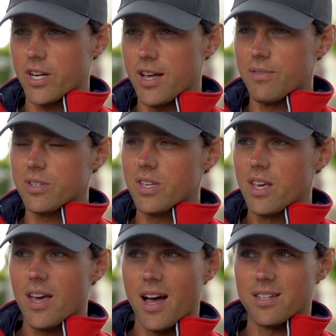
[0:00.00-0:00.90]
levels,
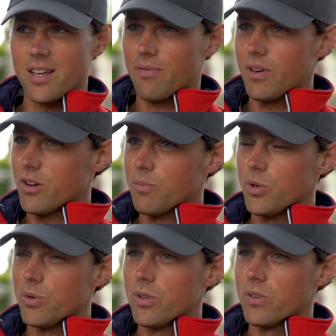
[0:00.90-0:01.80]
and definitely your
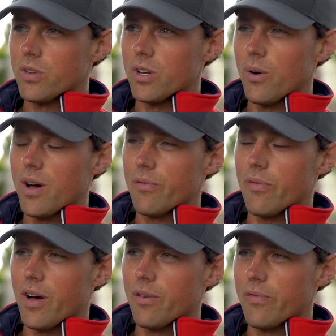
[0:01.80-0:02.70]
mood. You know,
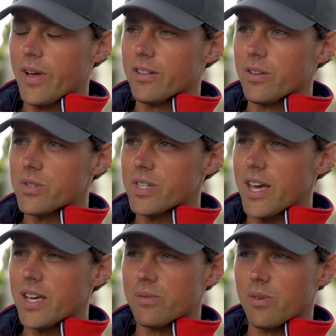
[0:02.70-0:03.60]
I've felt those
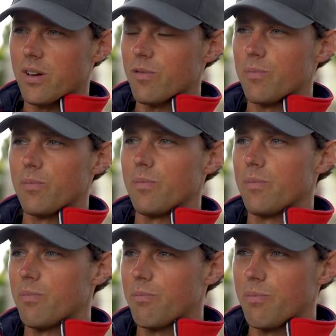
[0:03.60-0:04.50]
days when I've
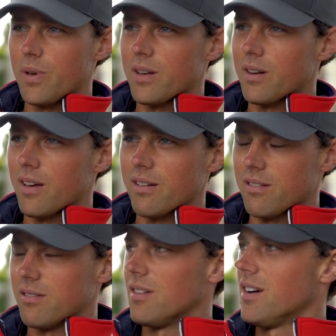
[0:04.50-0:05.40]
been like,
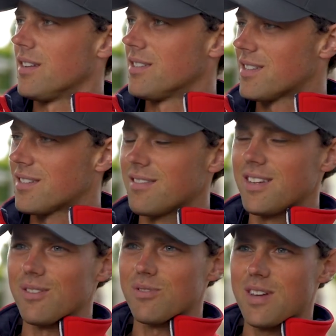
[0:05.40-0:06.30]
oh God, I just, you
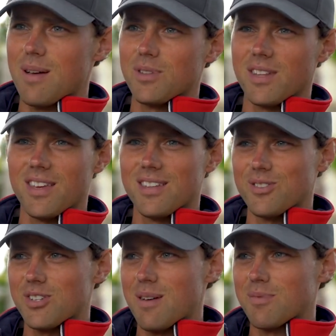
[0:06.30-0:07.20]
know, snapped at the kids
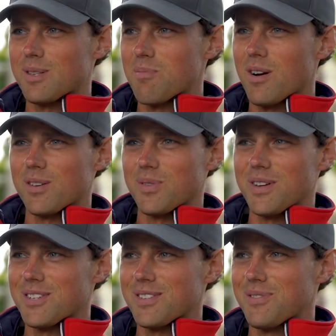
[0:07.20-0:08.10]
or snapped at Smarks
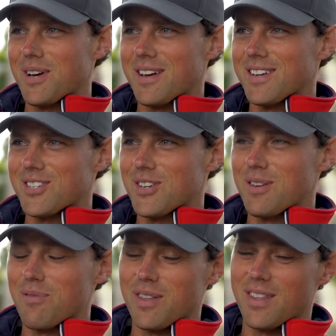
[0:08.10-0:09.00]
when I shouldn't
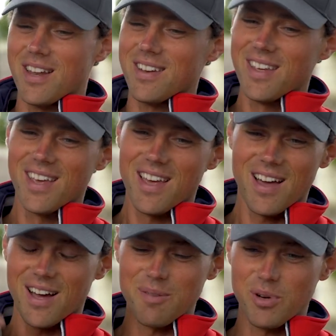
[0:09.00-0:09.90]
have, and then
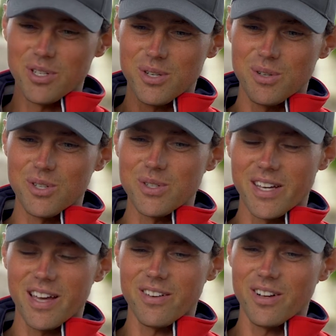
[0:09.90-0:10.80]
I put two and two
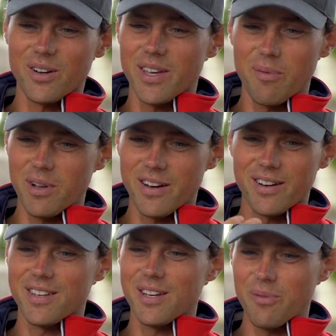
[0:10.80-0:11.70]
together and go, yeah, well,
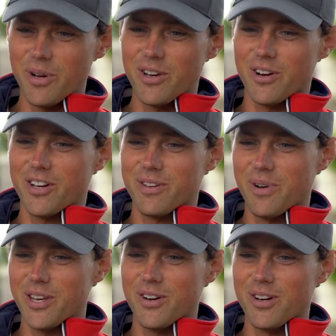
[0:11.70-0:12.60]
you know,
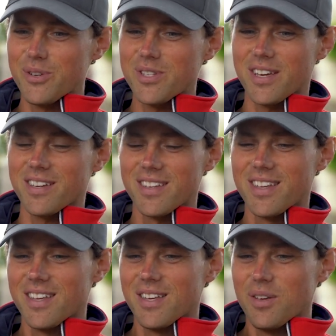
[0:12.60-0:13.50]
when you're losing
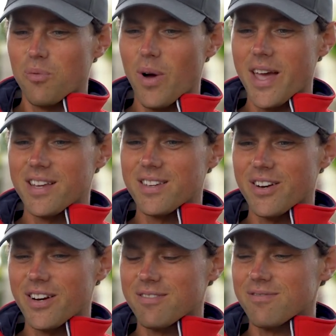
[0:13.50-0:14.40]
weight and
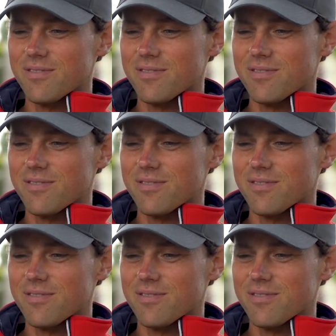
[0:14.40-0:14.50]
you're